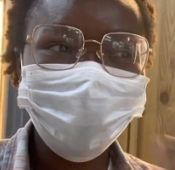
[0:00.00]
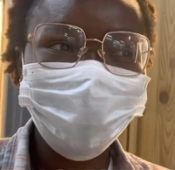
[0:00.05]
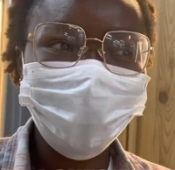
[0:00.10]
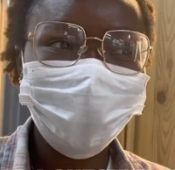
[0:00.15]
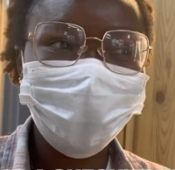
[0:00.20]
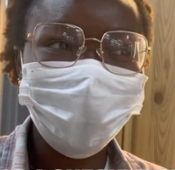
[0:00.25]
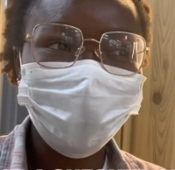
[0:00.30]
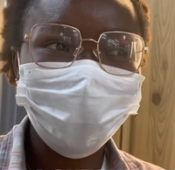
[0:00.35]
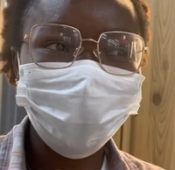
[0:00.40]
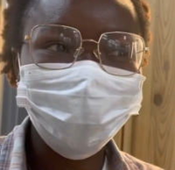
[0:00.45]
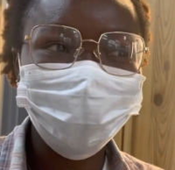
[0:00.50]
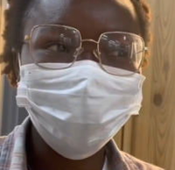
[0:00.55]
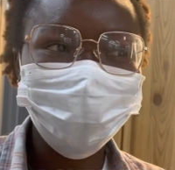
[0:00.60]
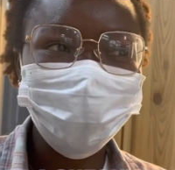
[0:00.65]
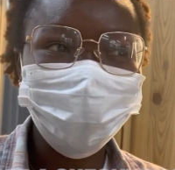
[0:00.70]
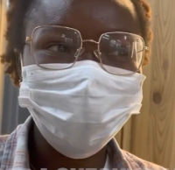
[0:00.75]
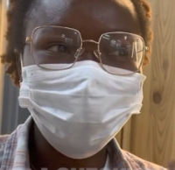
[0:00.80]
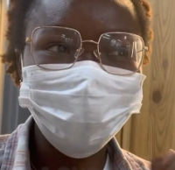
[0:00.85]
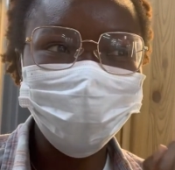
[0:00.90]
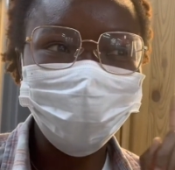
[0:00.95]
I gotta
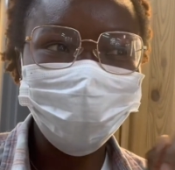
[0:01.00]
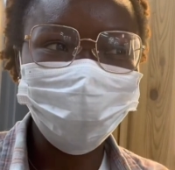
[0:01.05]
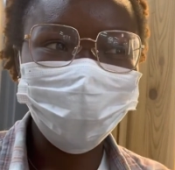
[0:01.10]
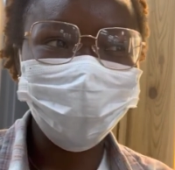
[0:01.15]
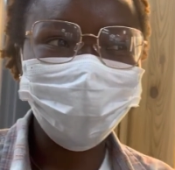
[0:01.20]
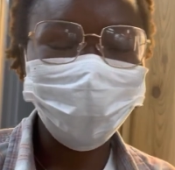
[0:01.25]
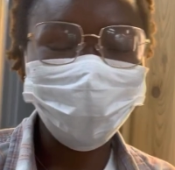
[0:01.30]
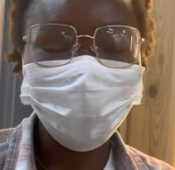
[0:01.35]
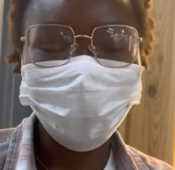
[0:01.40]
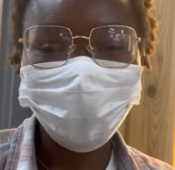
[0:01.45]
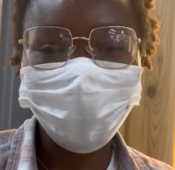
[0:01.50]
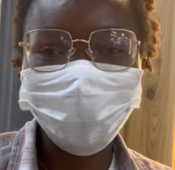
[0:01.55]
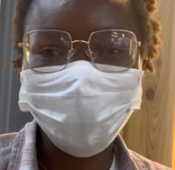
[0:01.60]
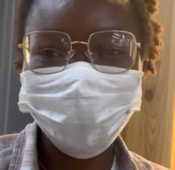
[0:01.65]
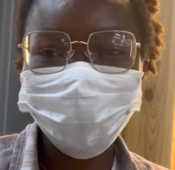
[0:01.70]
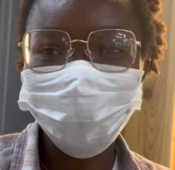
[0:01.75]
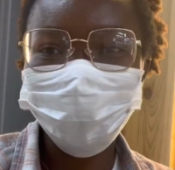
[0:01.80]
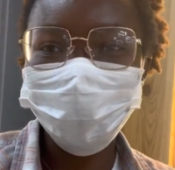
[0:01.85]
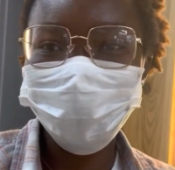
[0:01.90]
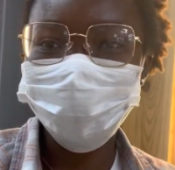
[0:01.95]
translate for you
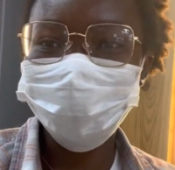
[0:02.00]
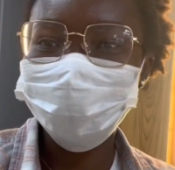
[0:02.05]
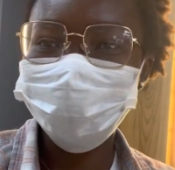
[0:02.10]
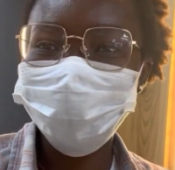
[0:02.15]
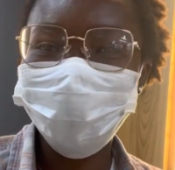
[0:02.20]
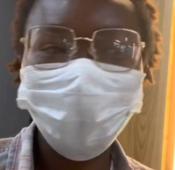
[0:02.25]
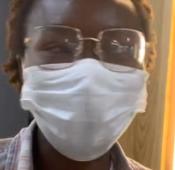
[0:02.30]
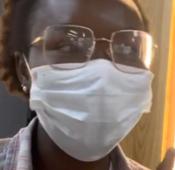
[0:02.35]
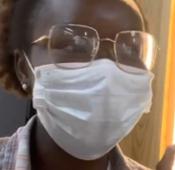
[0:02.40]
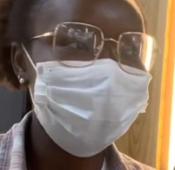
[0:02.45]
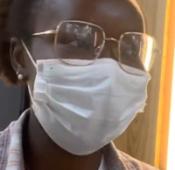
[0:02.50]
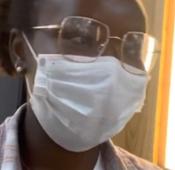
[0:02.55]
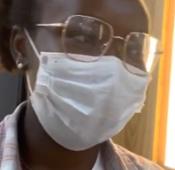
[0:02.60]
guys, but for South